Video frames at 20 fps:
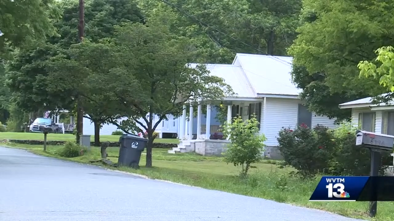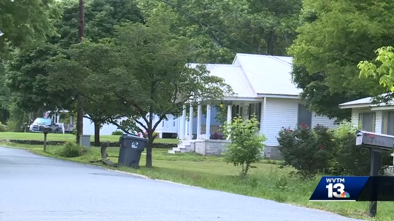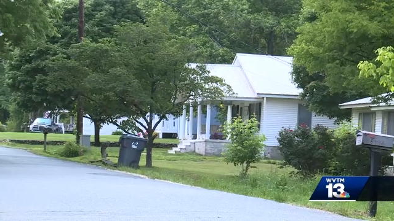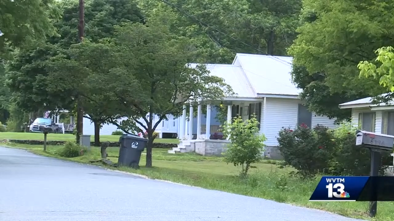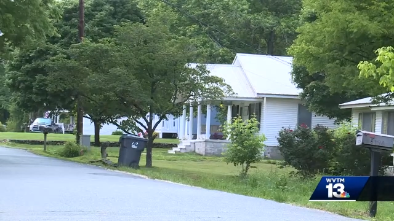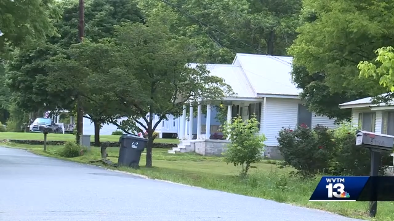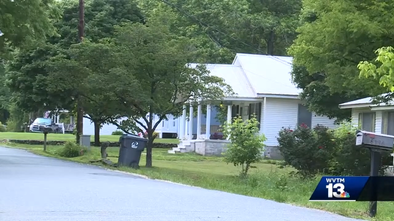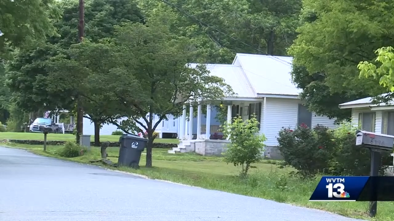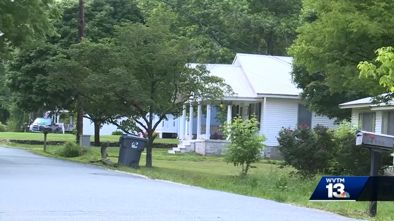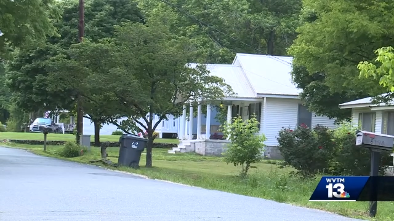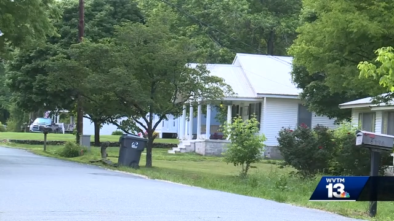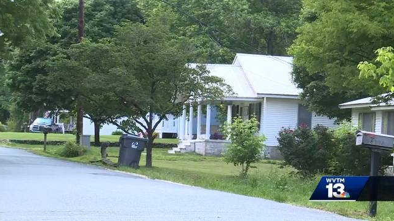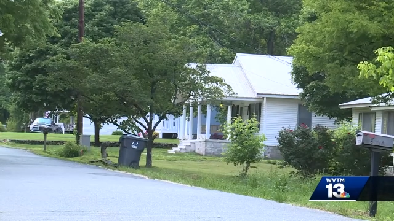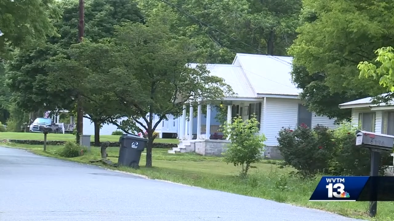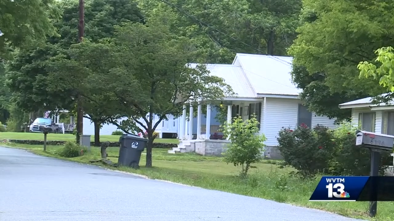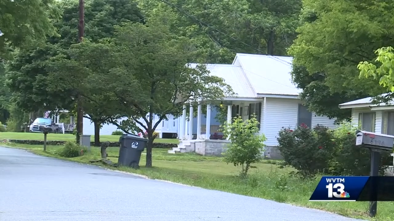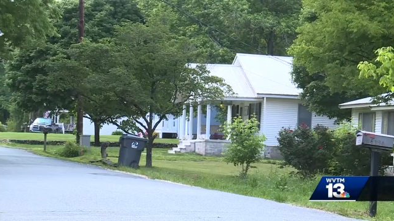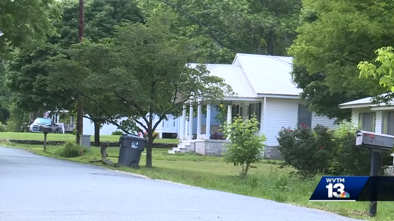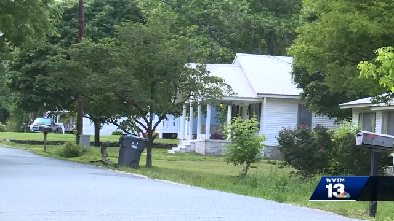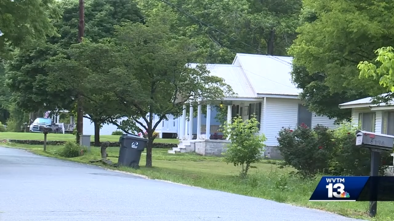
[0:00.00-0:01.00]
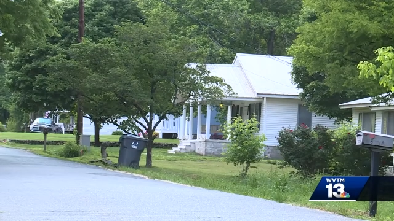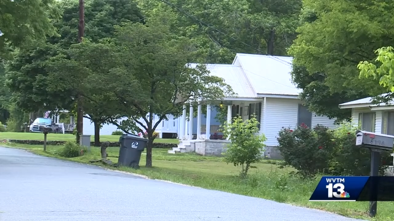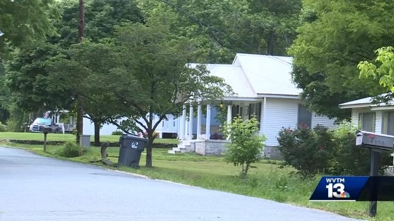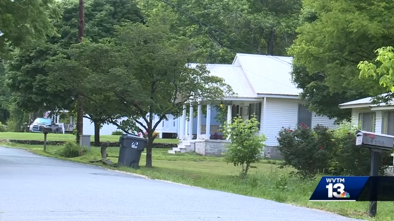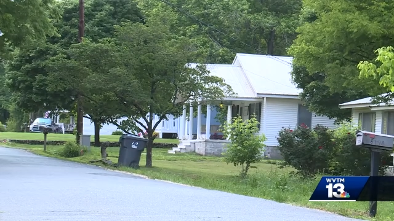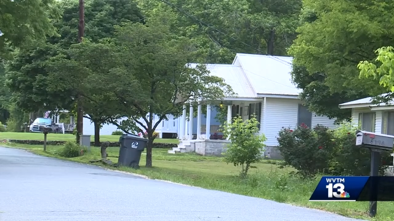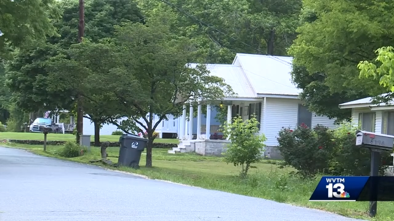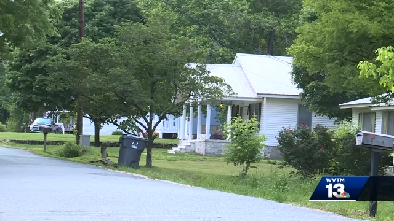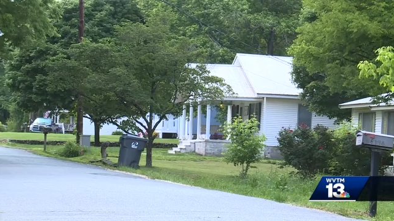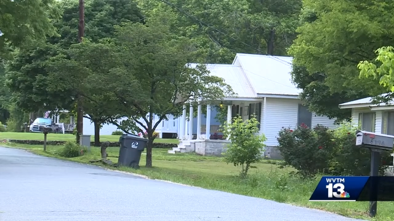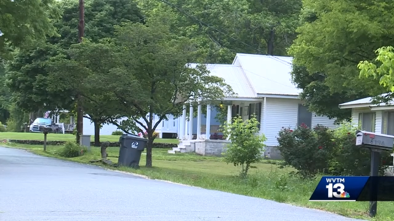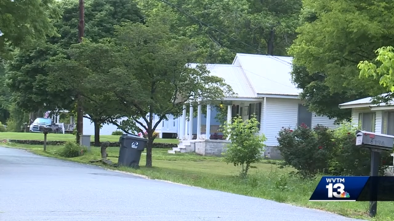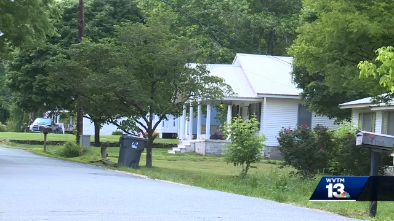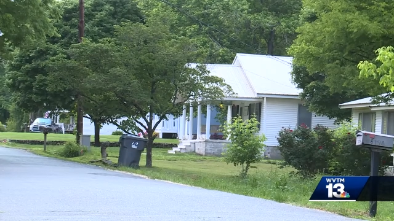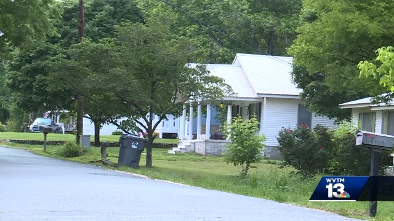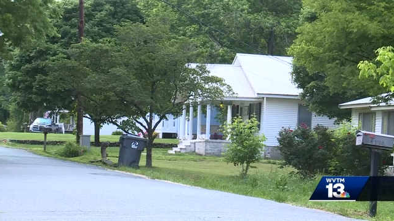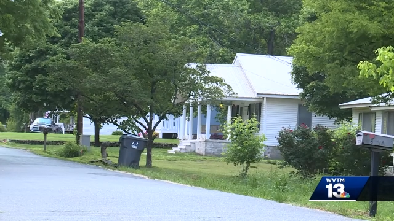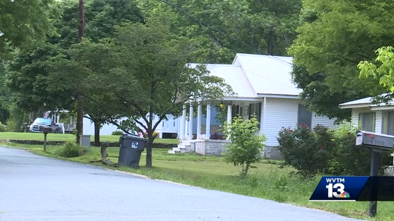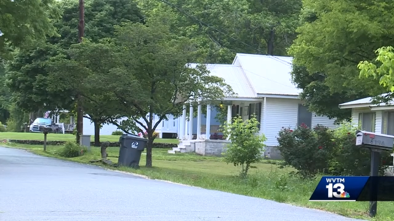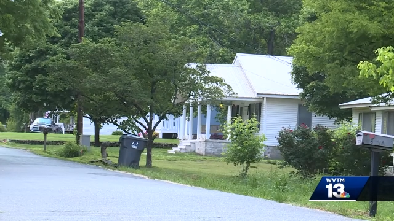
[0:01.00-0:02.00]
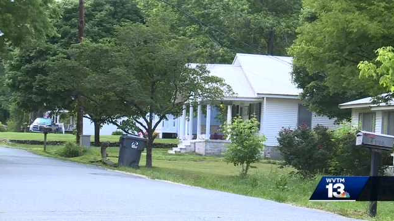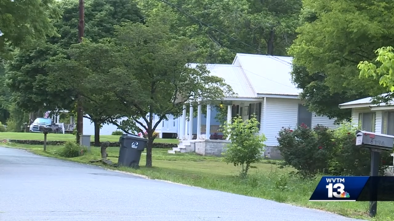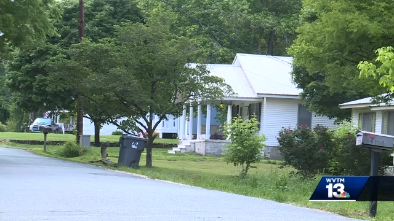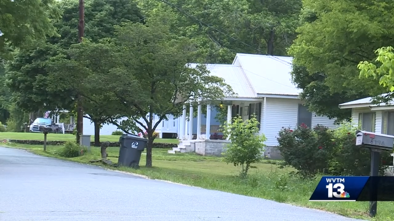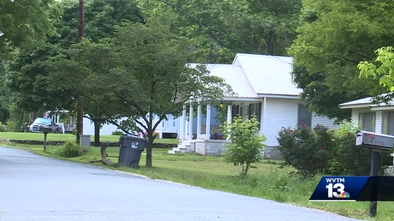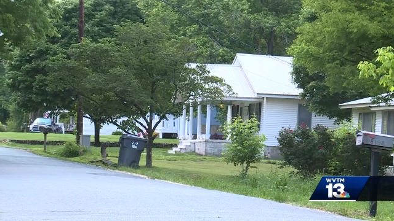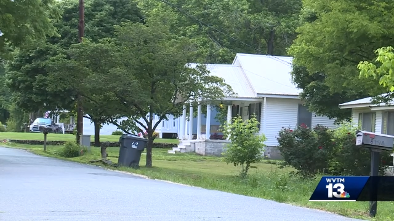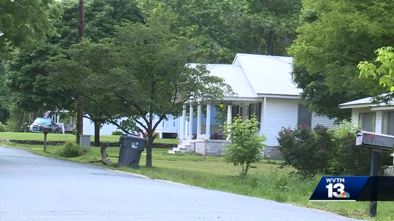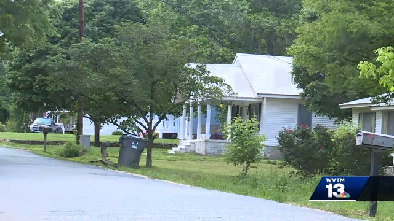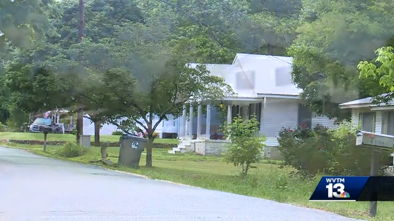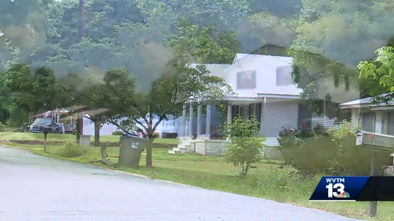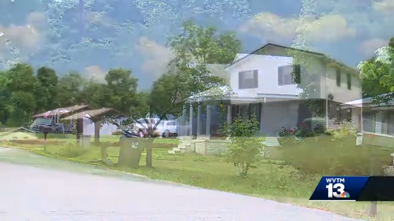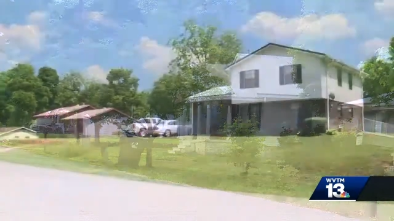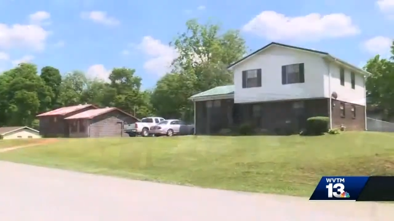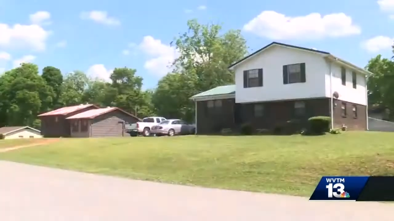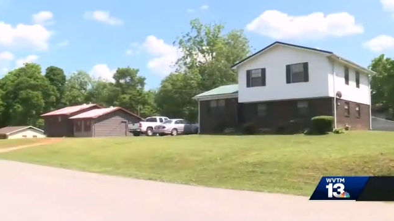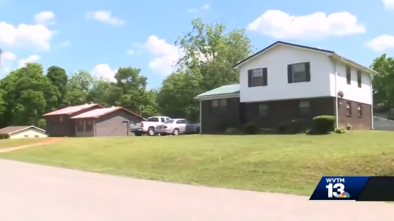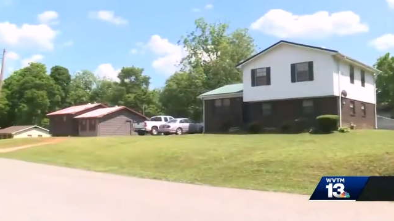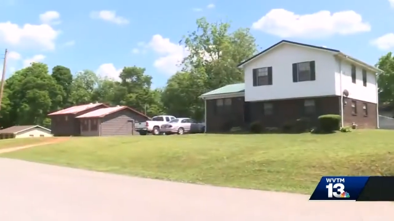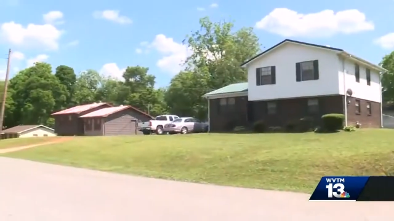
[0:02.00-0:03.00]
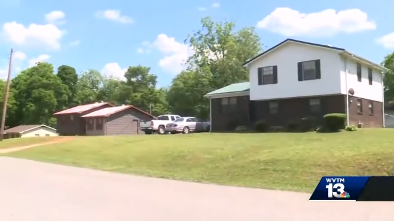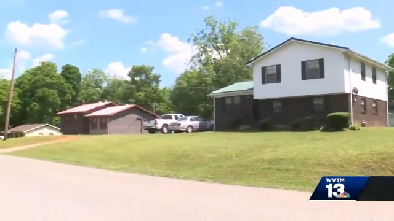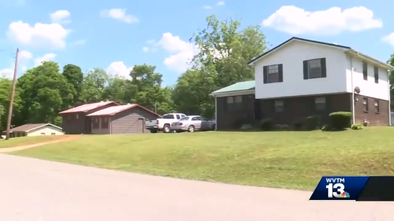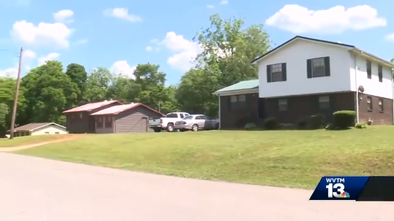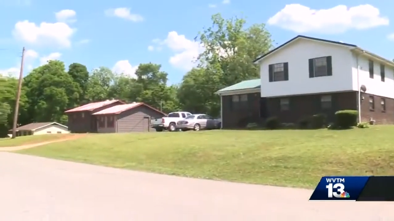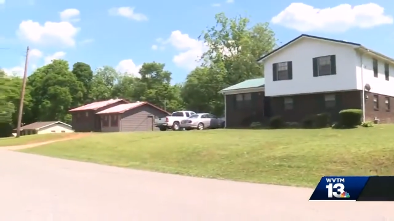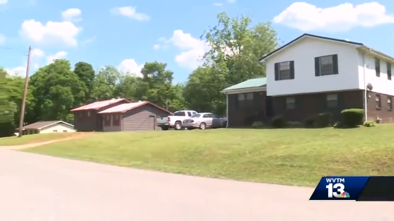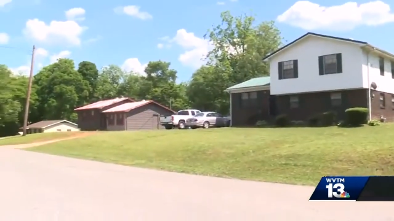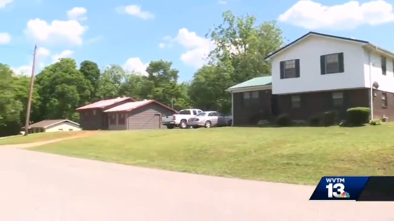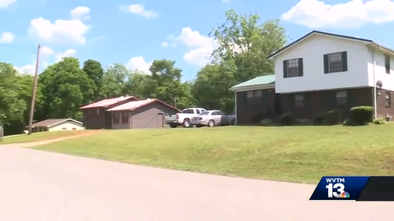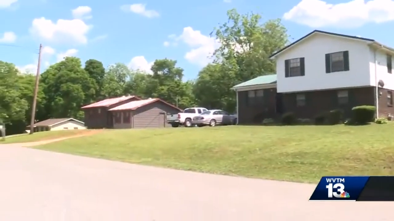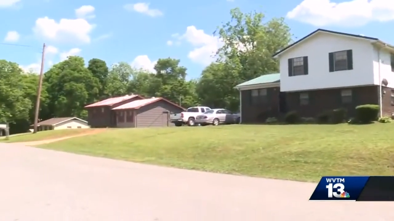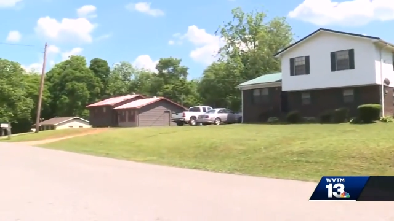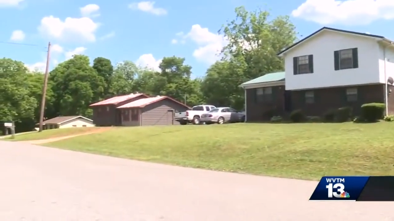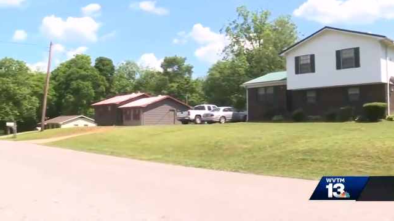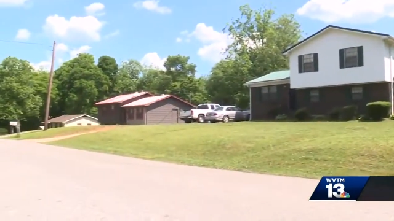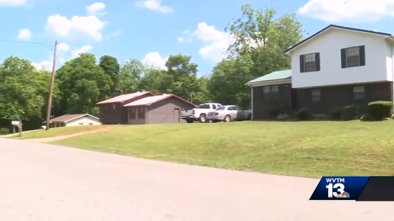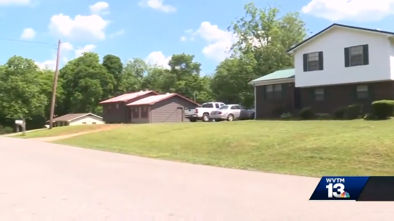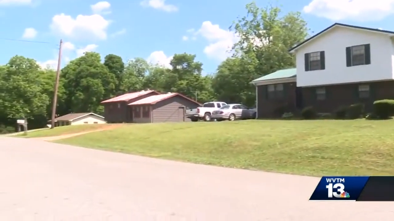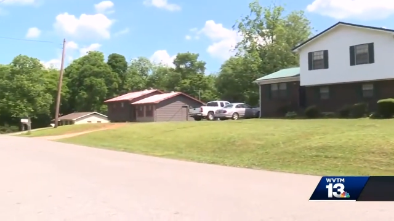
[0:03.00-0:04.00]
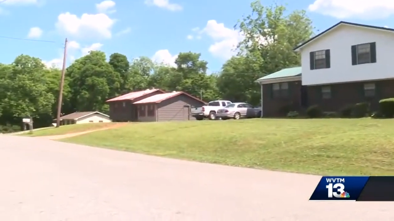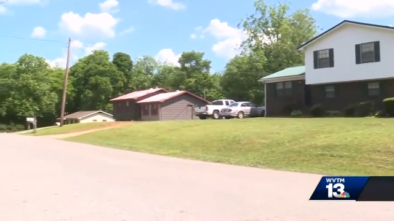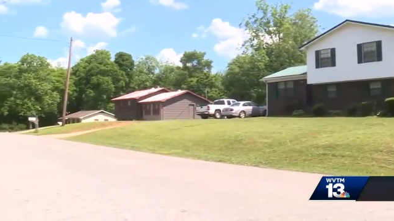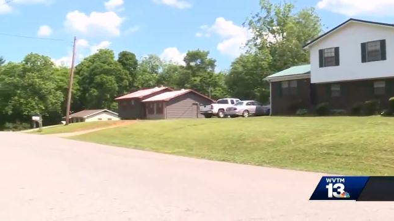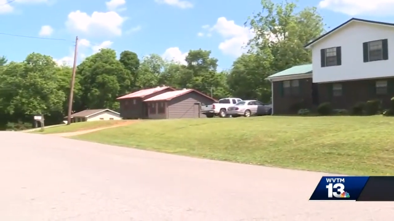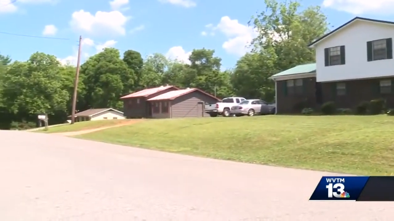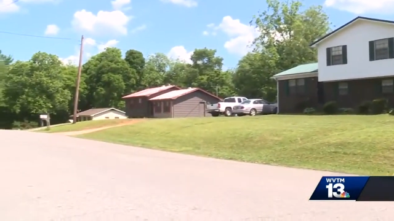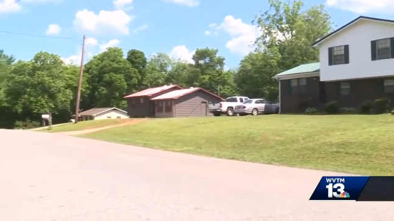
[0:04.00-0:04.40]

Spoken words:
(no speaker visible)